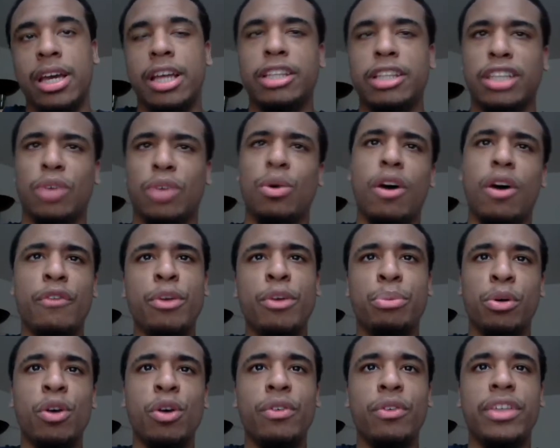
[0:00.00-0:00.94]
He's like, well, if you
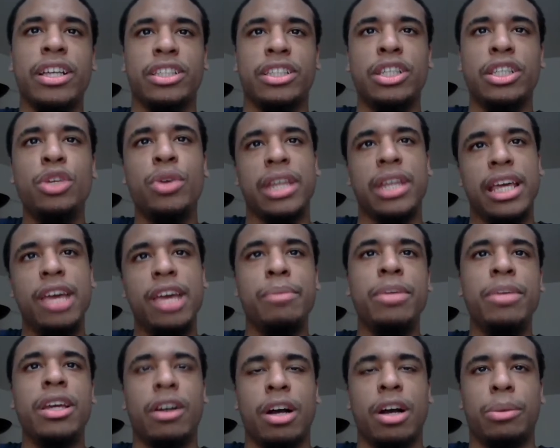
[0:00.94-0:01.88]
prove this, then you can hit
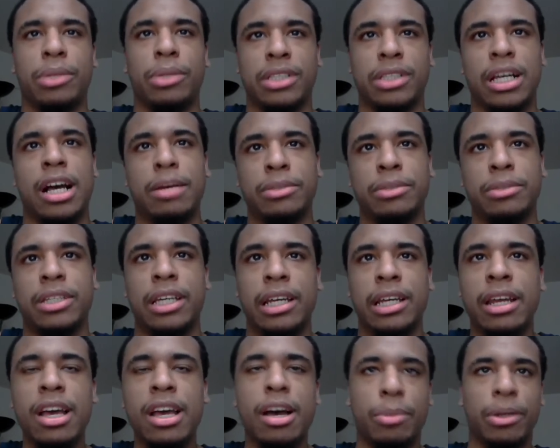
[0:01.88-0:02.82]
me a couple of times
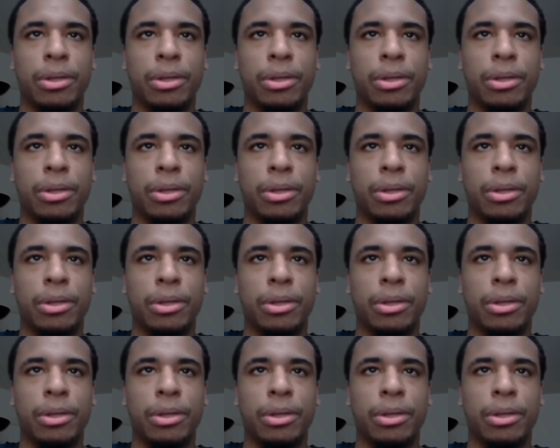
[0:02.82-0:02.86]
then.